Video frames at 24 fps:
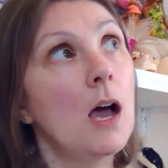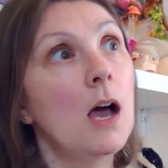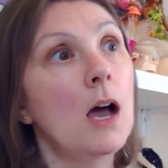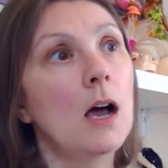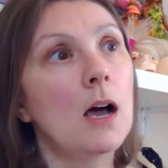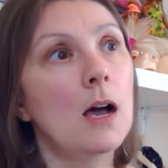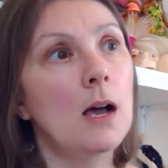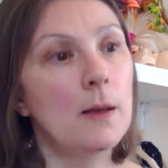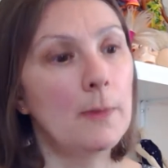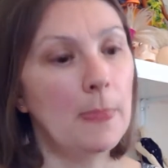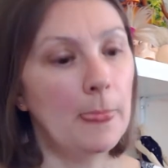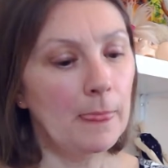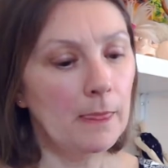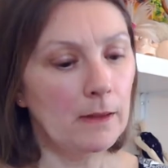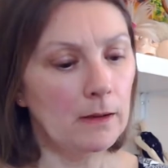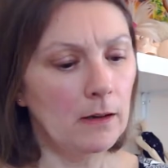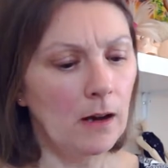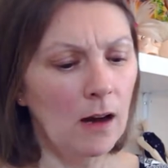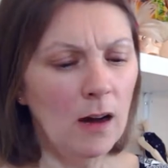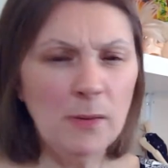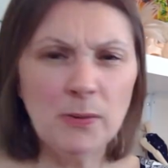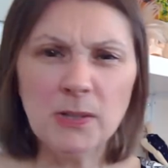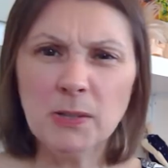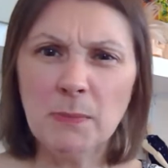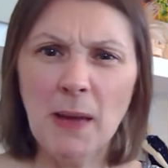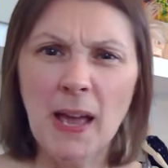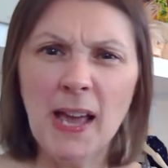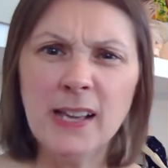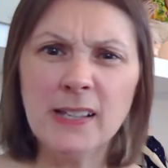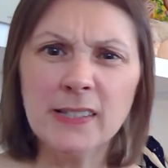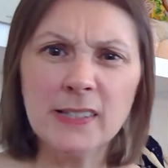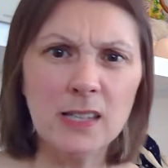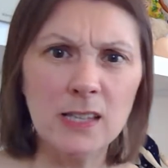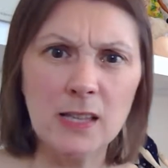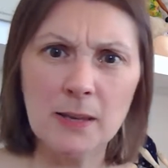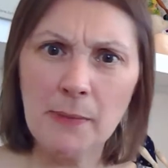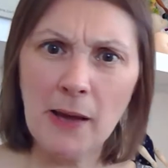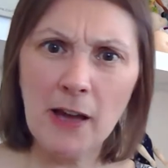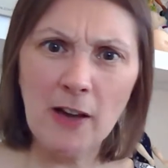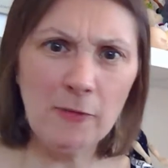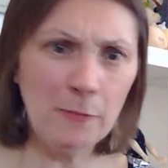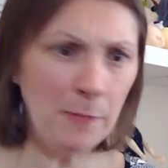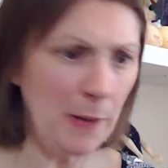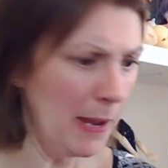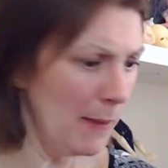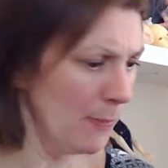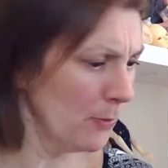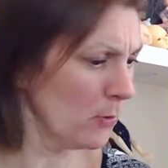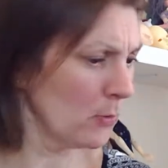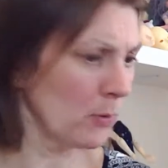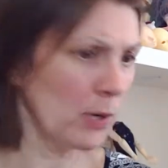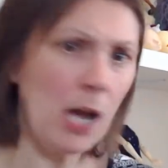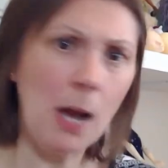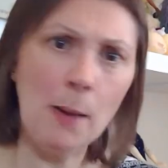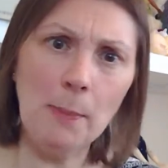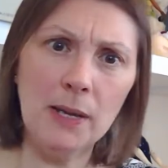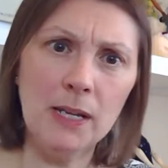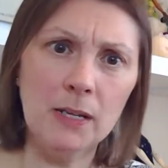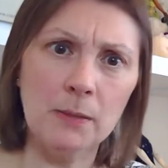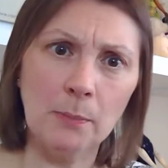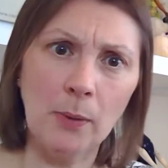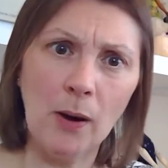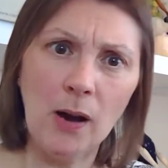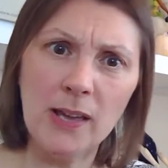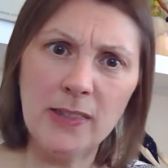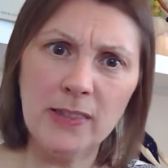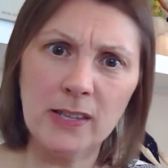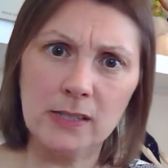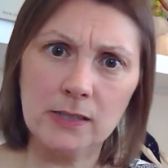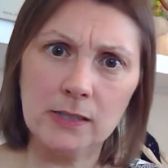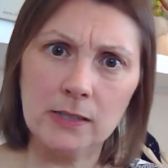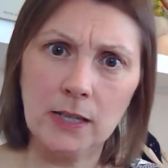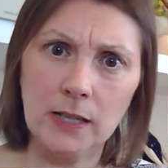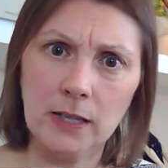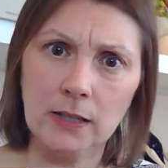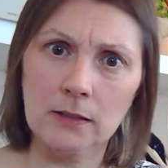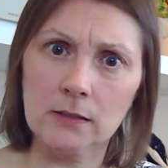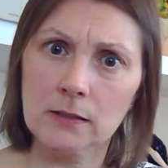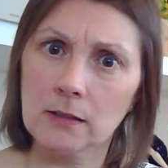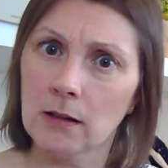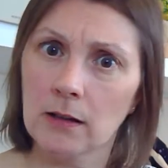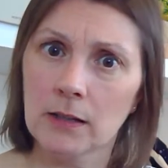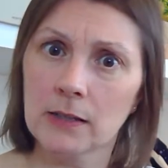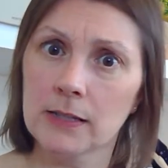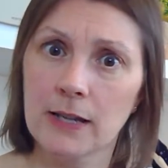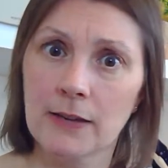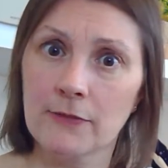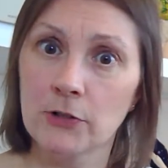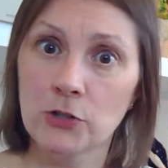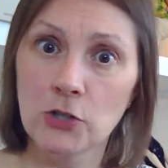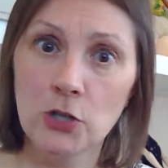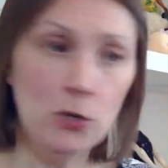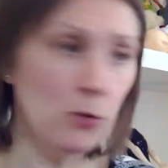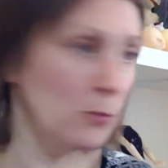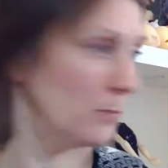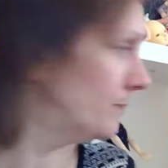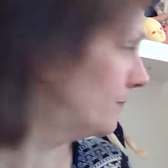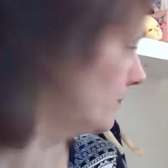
I was amazed at the amount of people that would come in and buy these things. I never knew.